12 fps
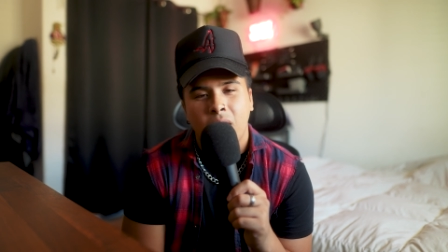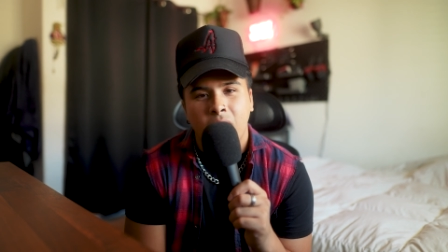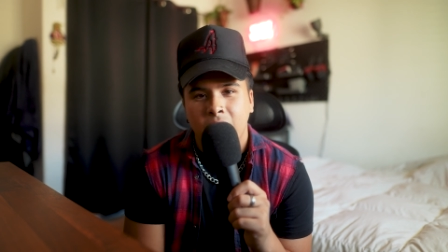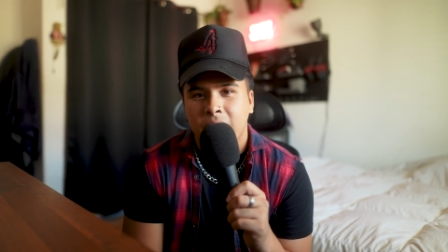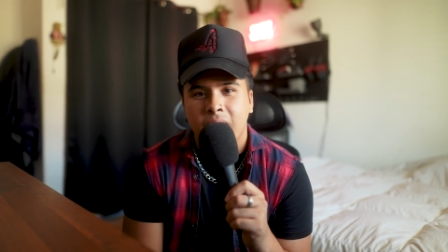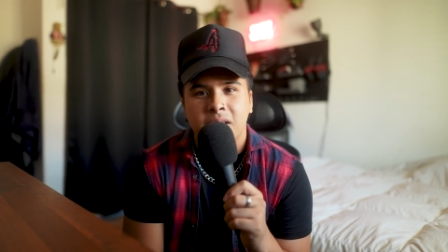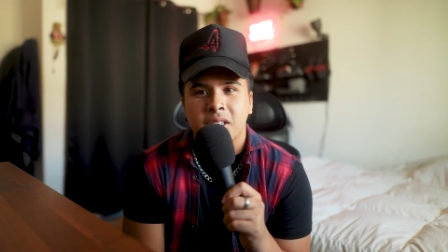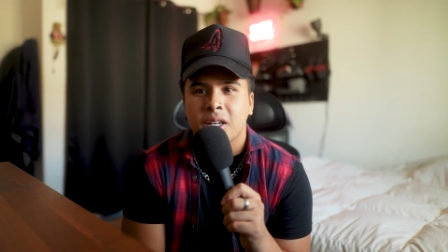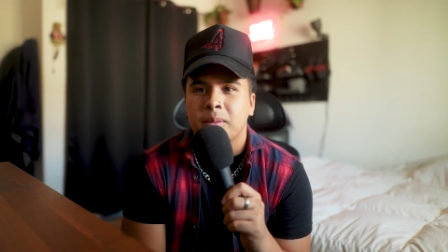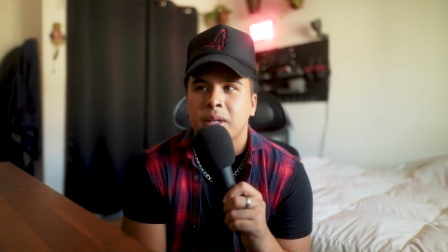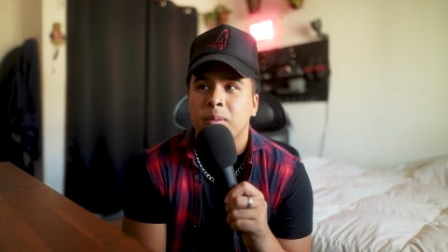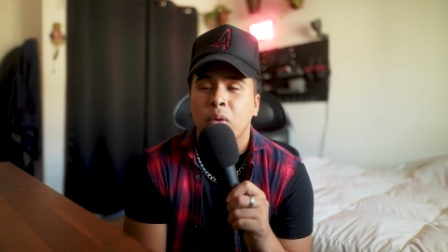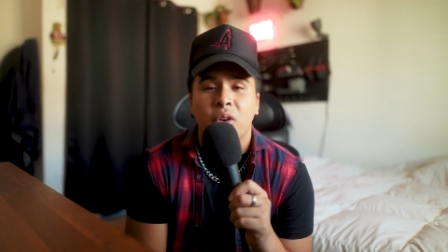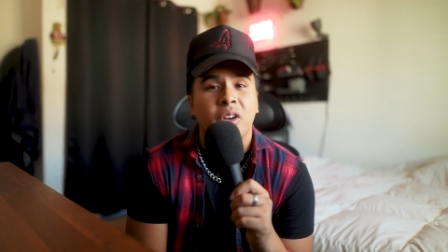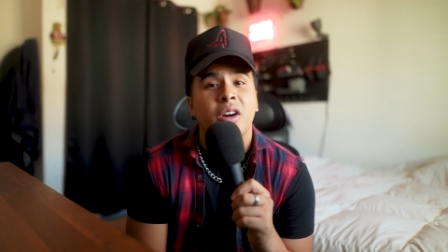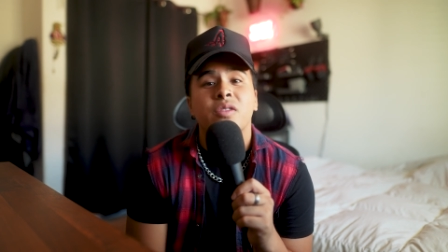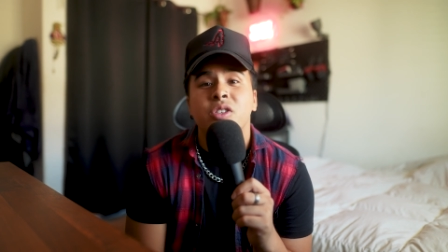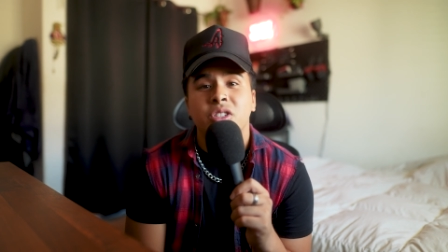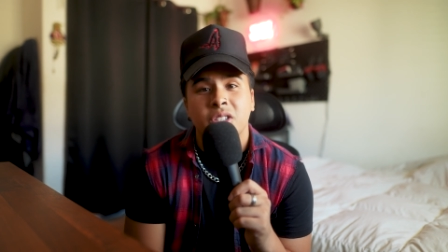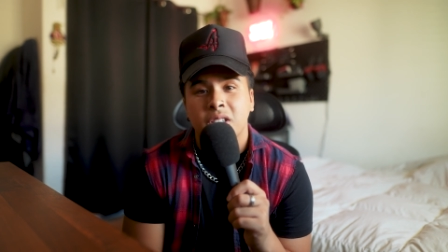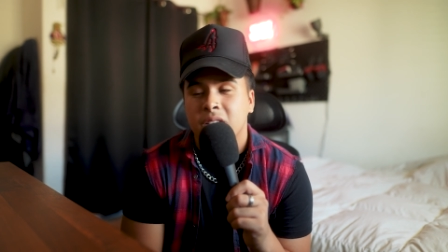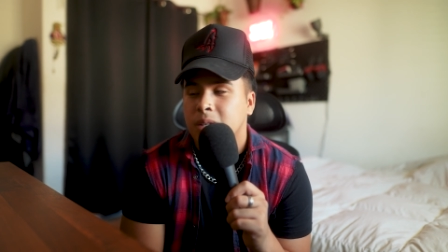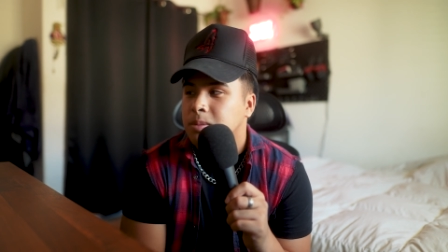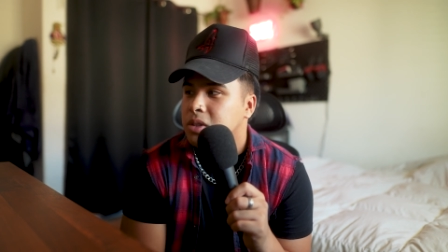all of that is coming, more covers to come.